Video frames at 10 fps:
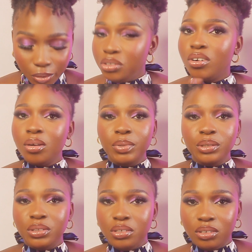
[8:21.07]
Don't
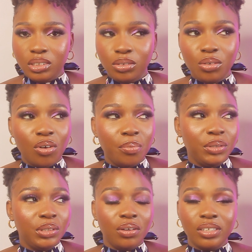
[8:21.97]
compete with don't
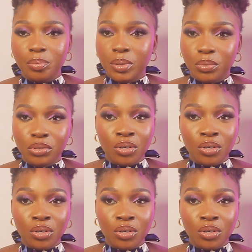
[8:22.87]
compete with other people,